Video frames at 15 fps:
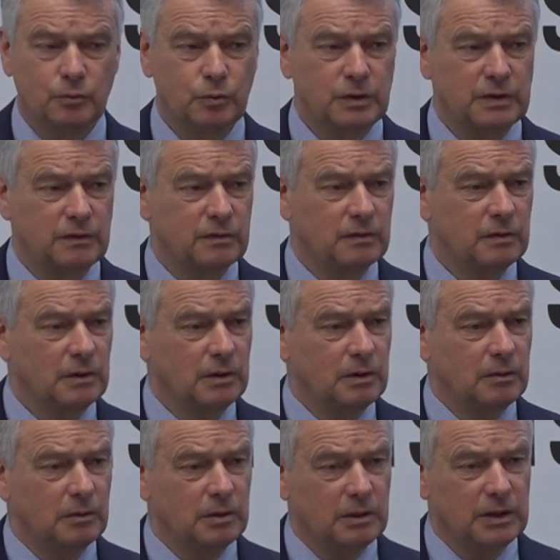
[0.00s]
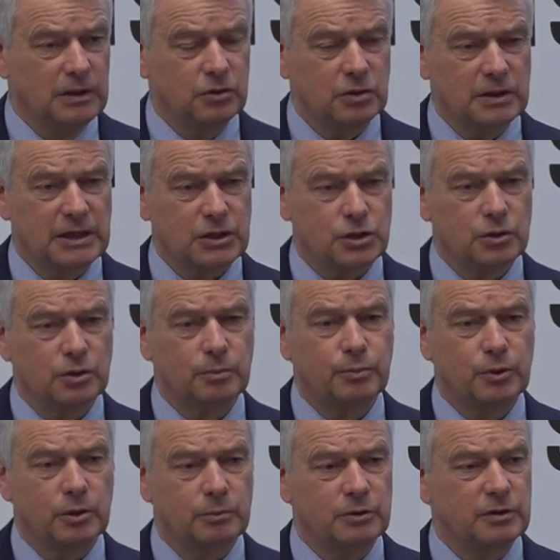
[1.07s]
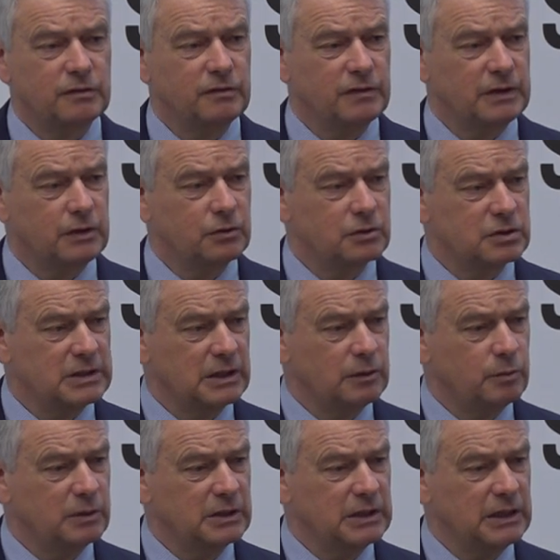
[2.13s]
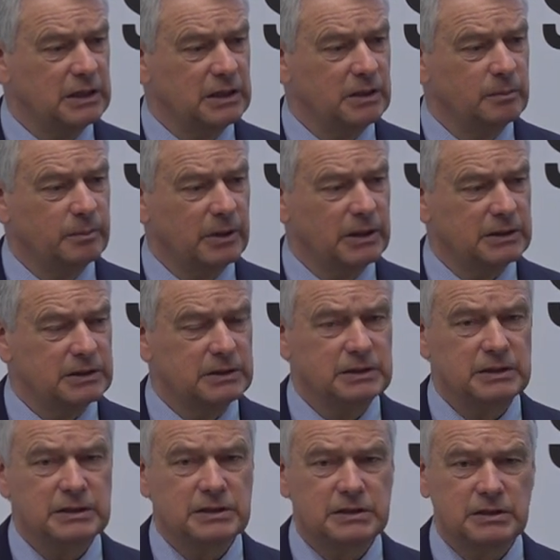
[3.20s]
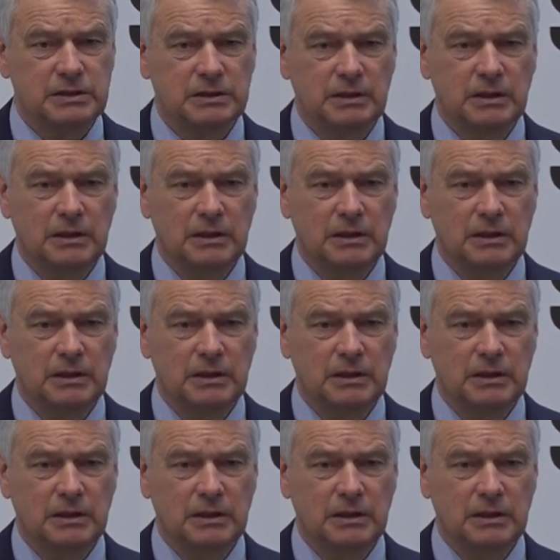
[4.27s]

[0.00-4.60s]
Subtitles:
with international prominent figures that were taking part in this,